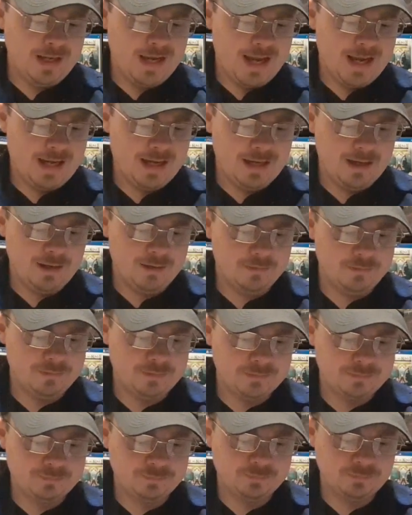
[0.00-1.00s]
have
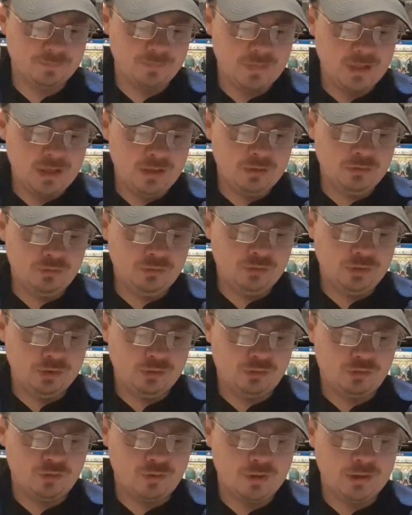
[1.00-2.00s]

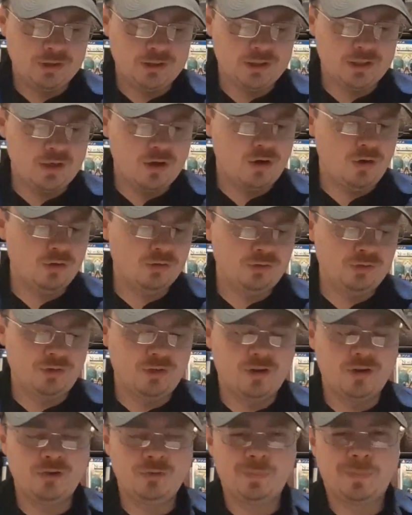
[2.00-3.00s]
Destruction All
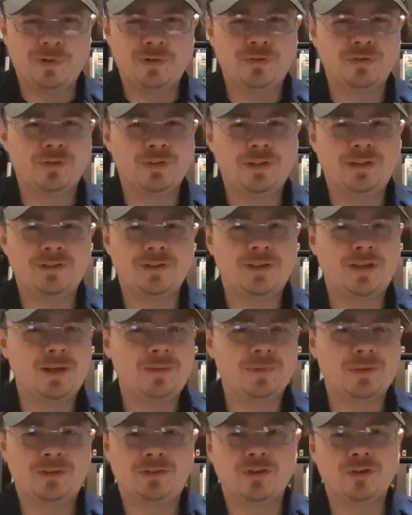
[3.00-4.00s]
Stars. Personally, it's a
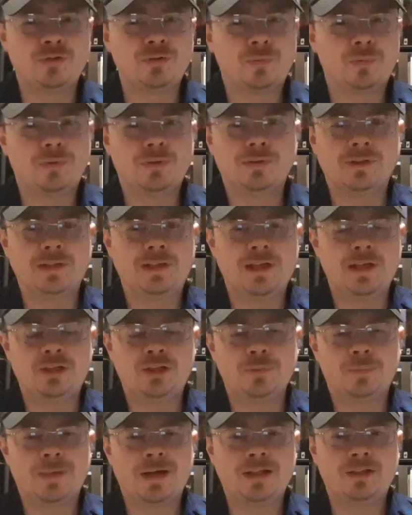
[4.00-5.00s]
game that doesn't really
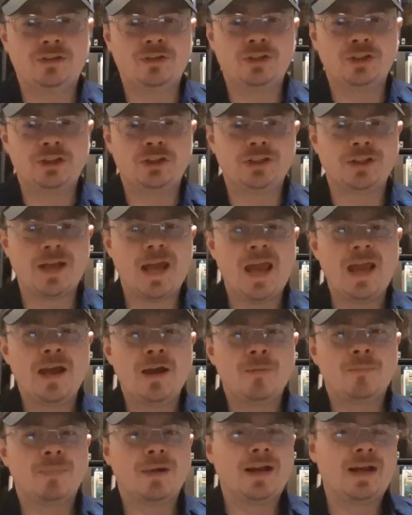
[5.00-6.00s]
catch my attention,
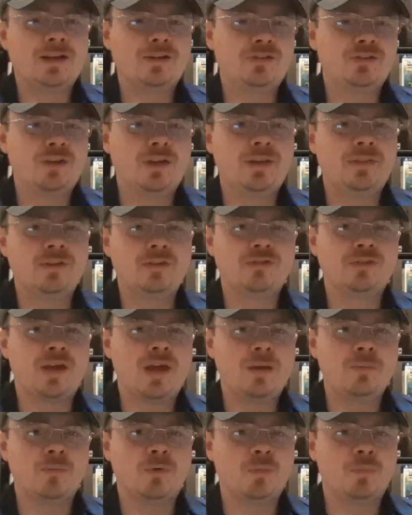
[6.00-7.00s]
but I'd say this
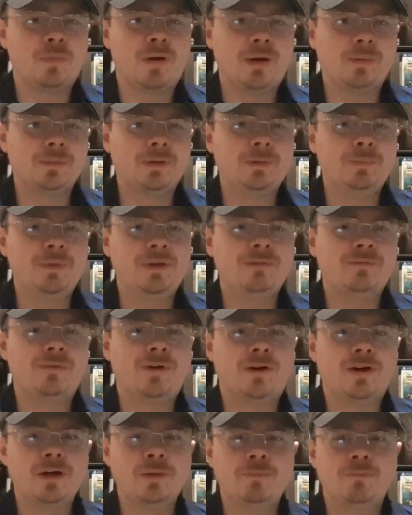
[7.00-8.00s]
game will probably be
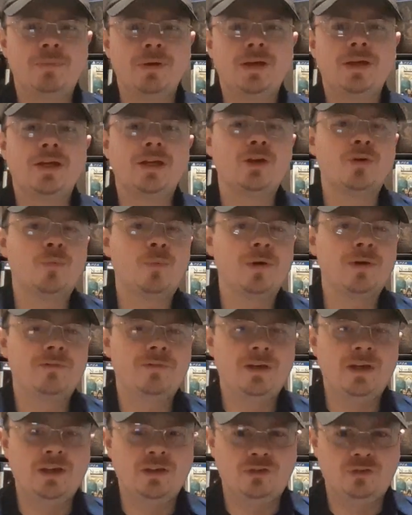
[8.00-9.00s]
very big with
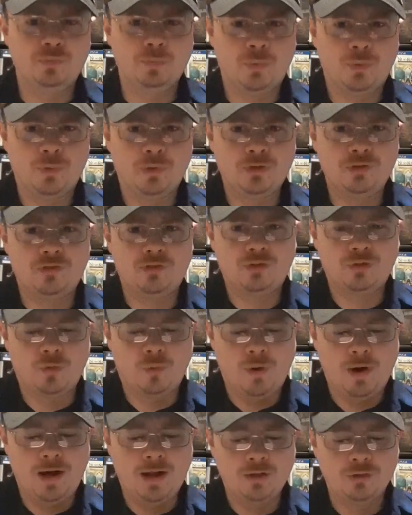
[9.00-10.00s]
esports
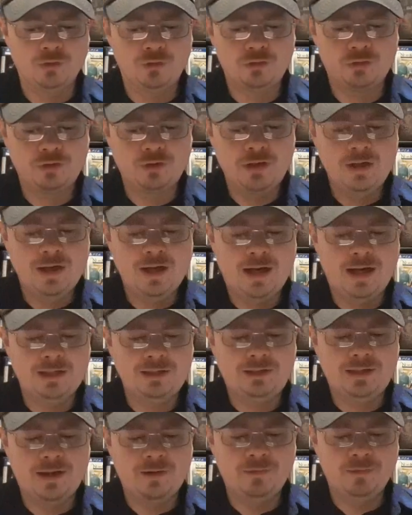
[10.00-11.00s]
crowds. I
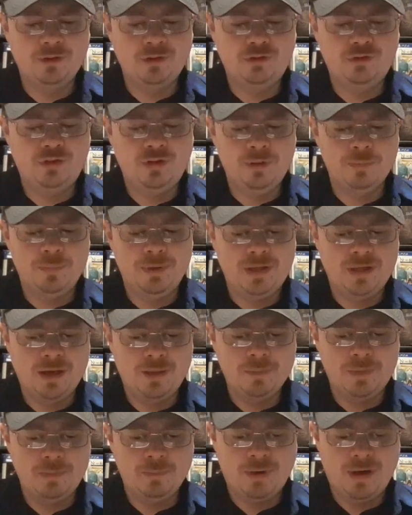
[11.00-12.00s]
definitely see it
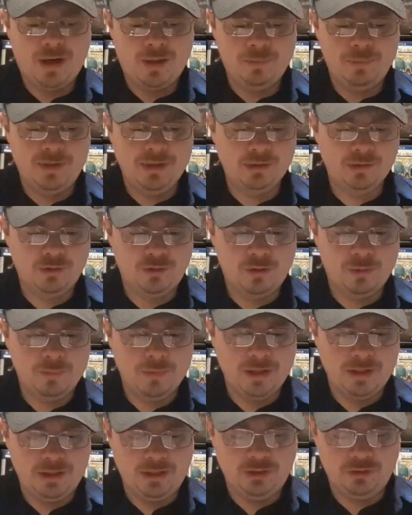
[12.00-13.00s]
becoming popular
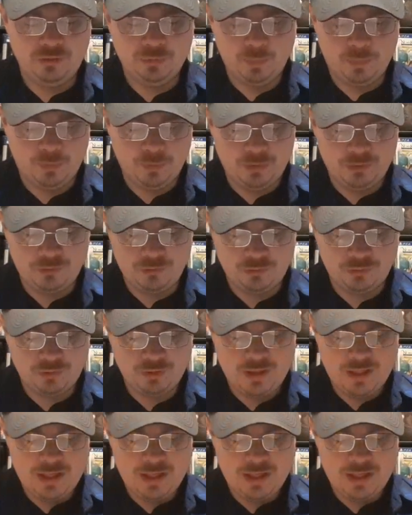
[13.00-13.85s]
among esports.